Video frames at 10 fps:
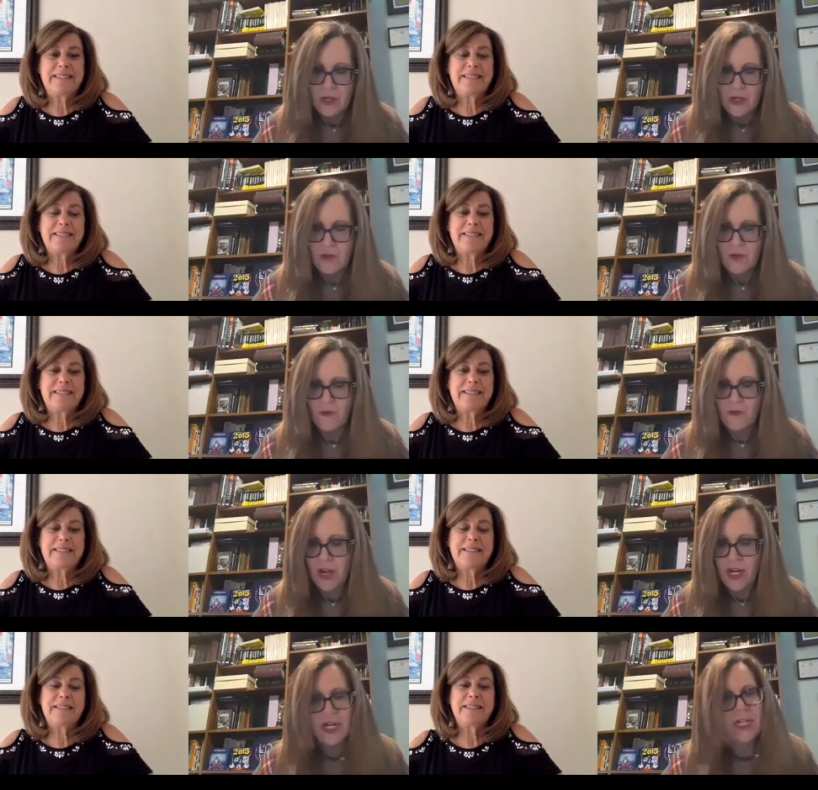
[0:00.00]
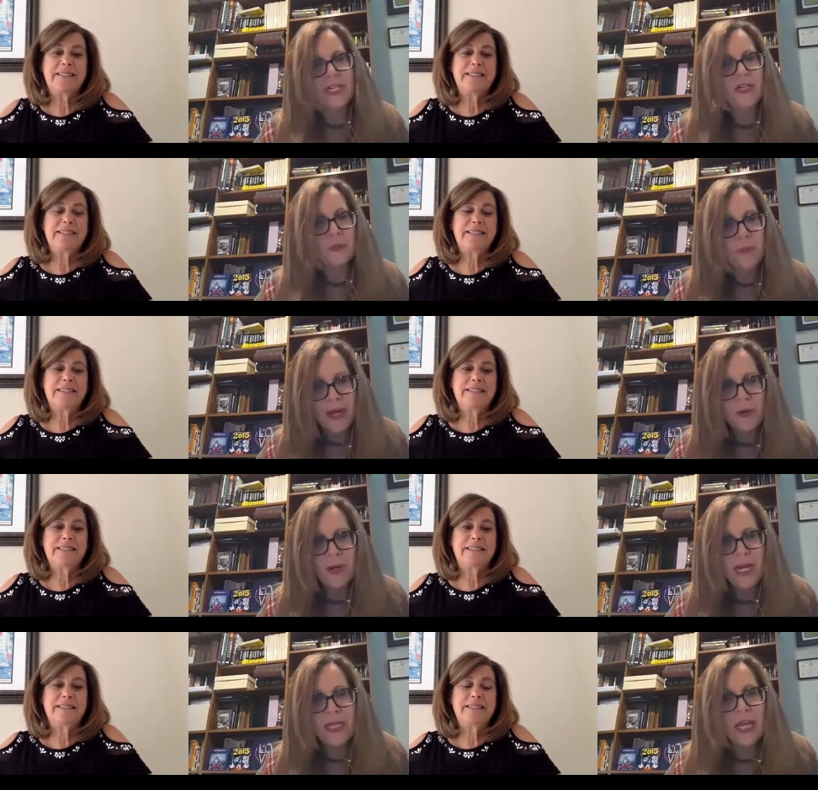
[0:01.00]
Speaker 1: you find
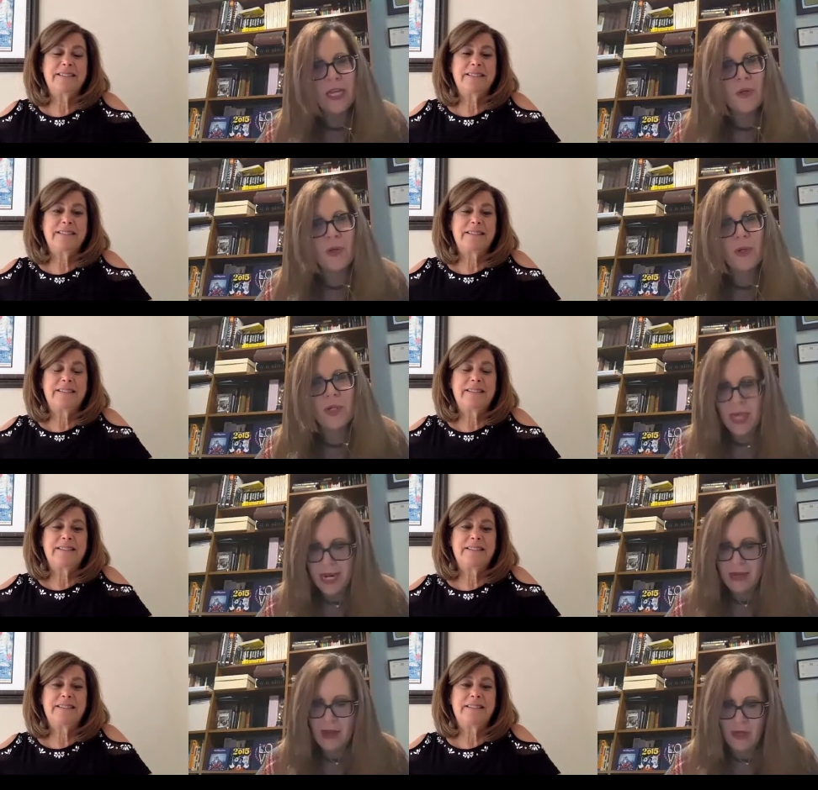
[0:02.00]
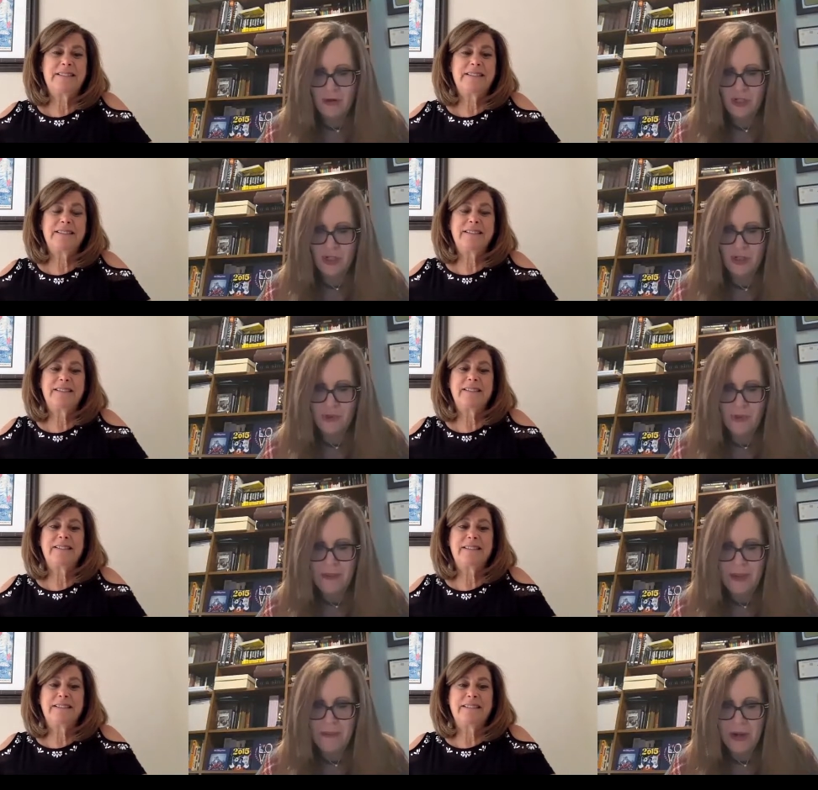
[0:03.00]
inspiring that you'd like others to
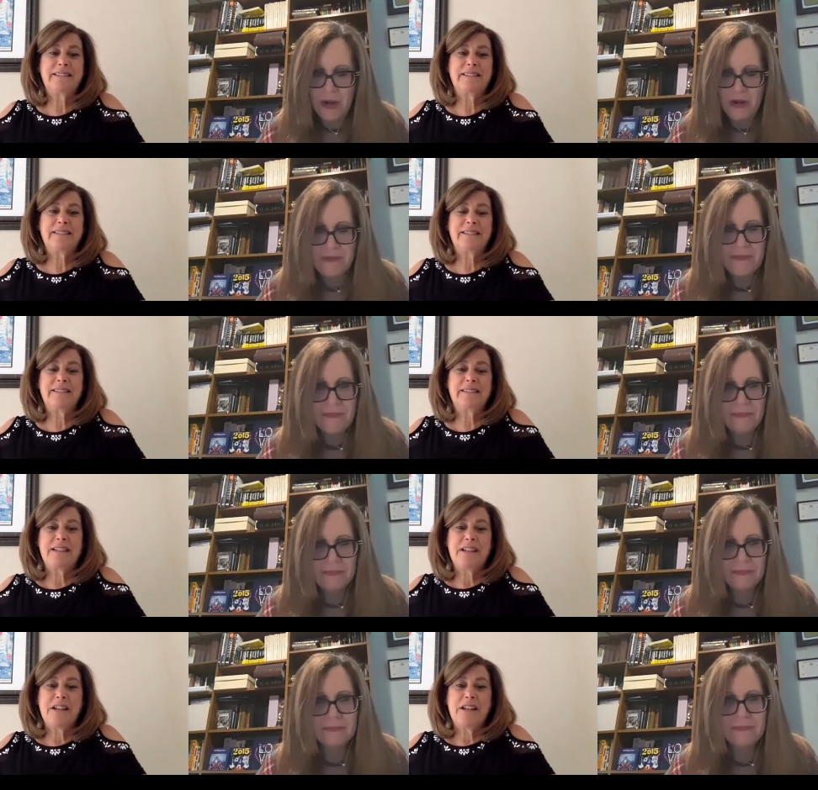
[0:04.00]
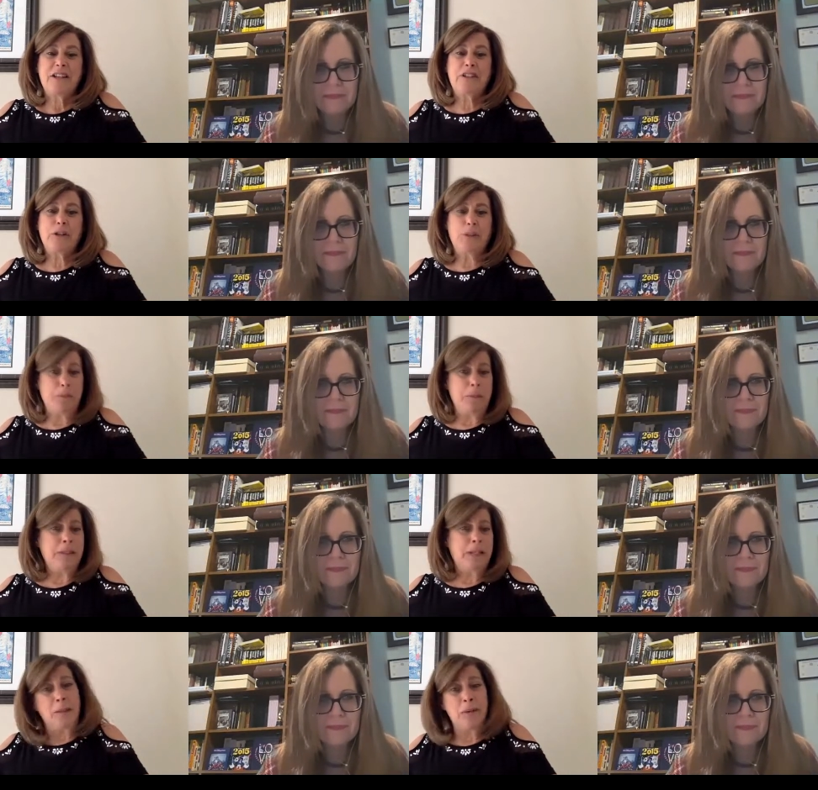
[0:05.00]
remember? So you mean
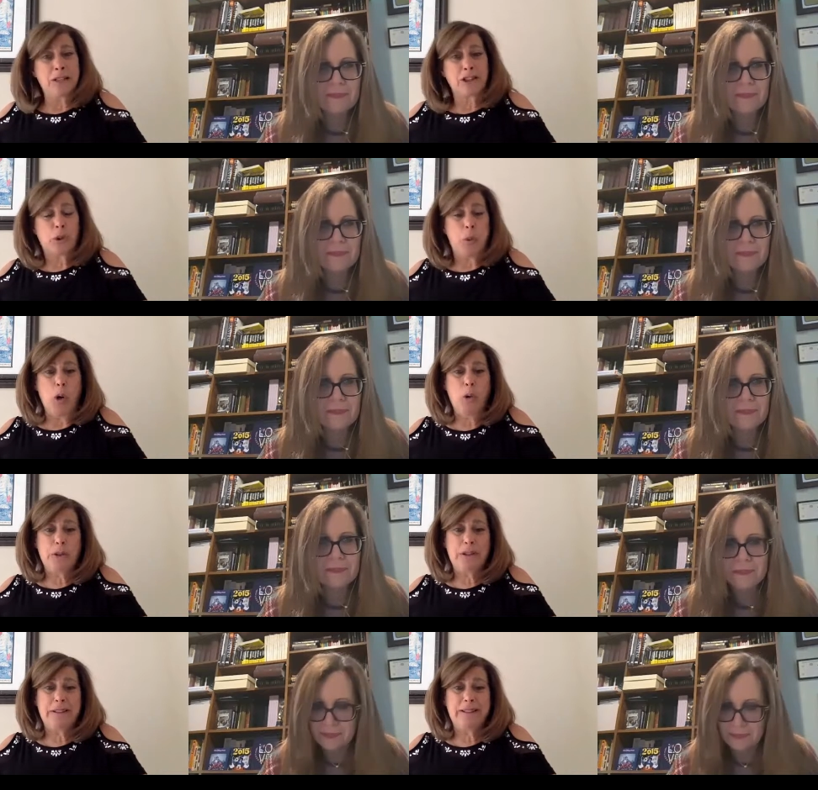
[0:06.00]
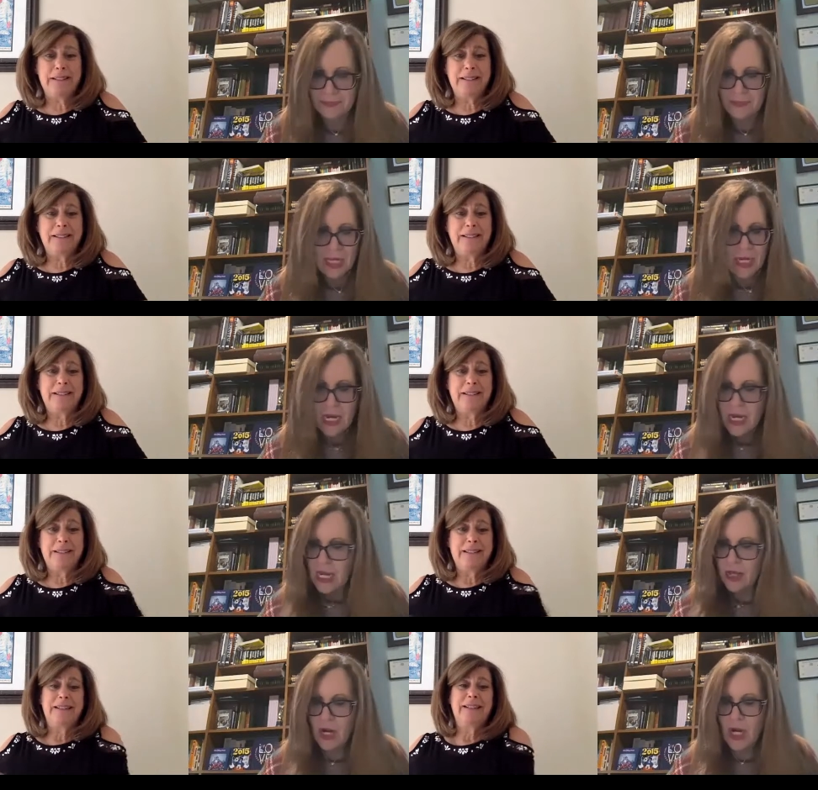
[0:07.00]
like someone else's quote?
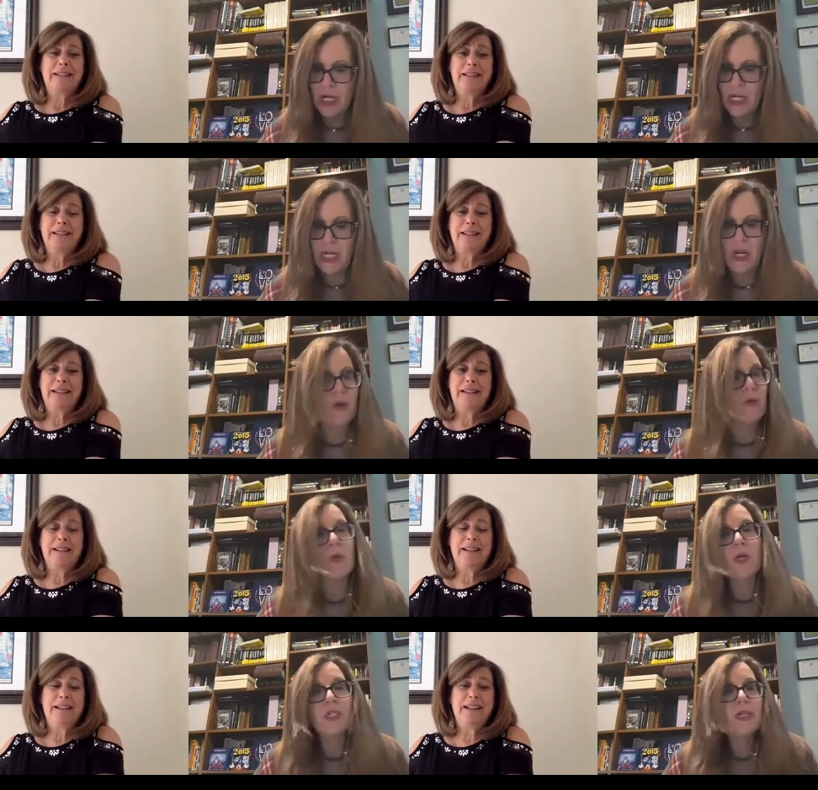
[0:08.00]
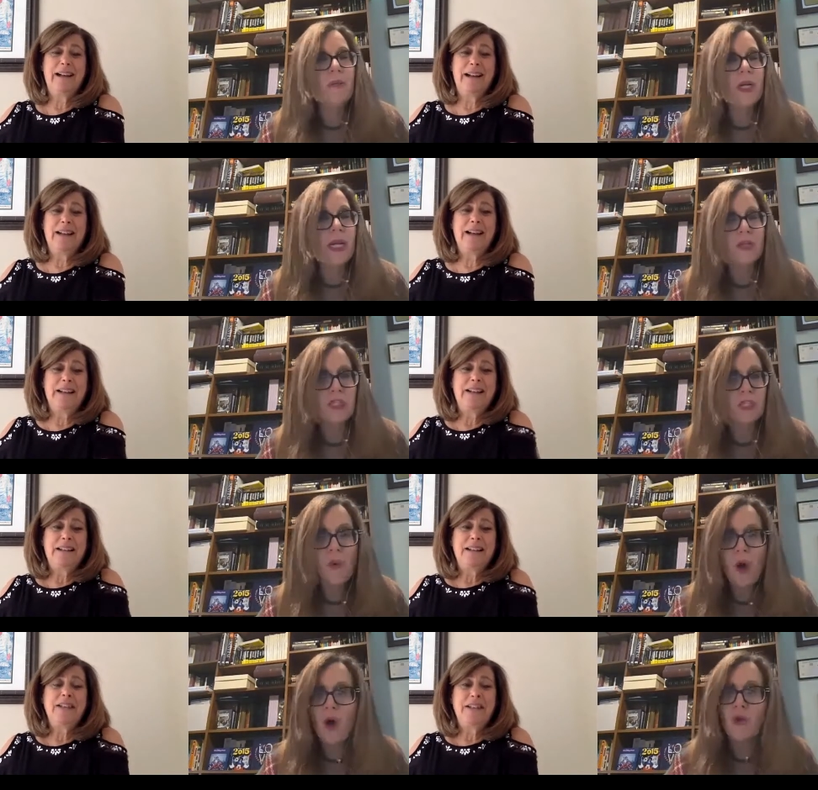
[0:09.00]
Either you know somebody else's
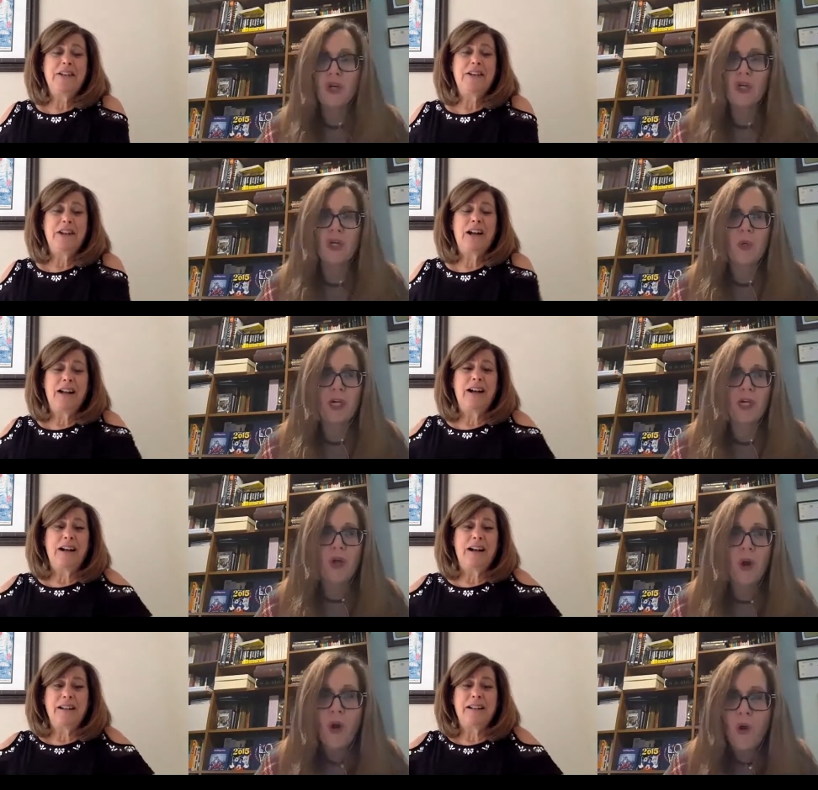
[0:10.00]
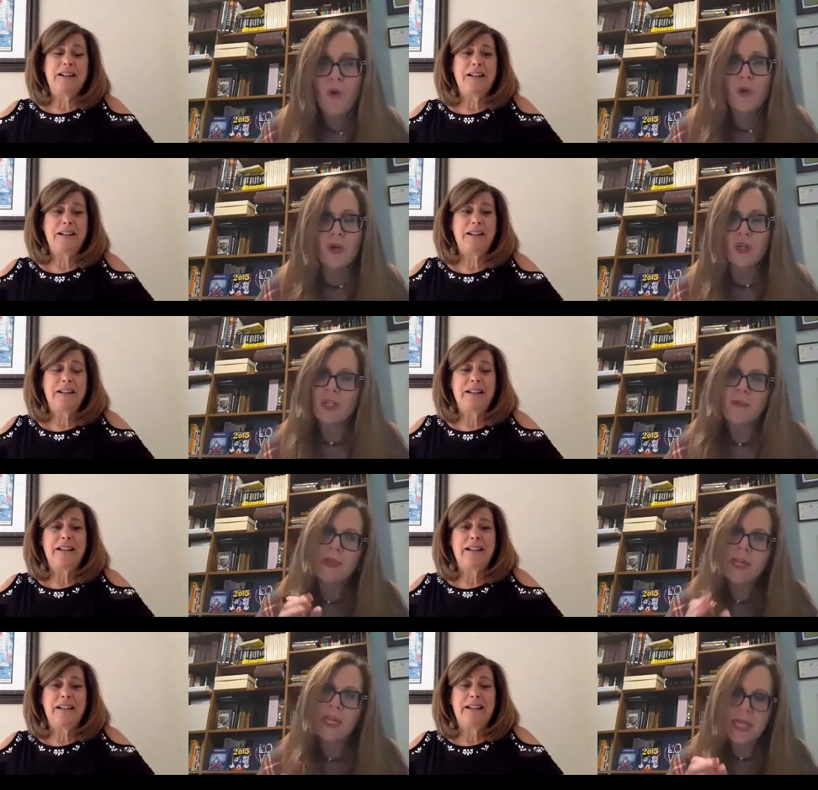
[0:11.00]
quote or or your own or
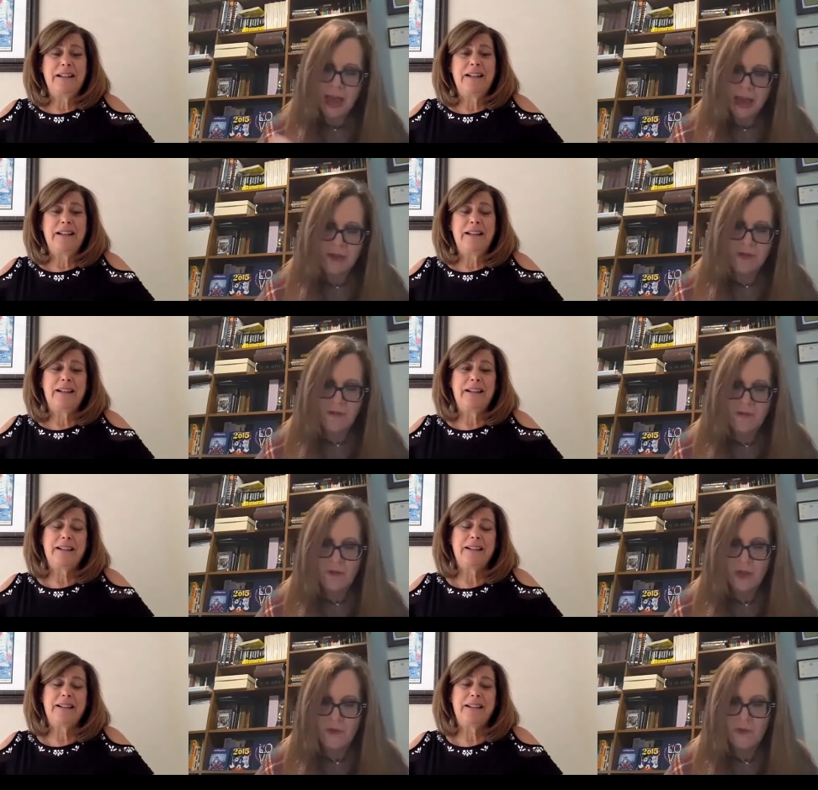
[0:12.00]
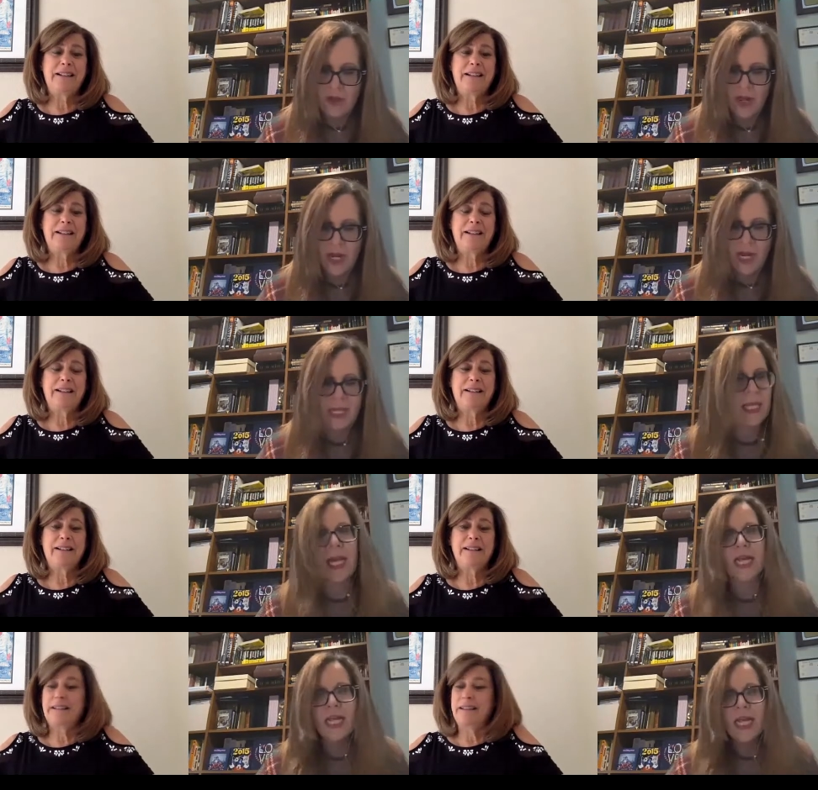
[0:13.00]
something that you you find that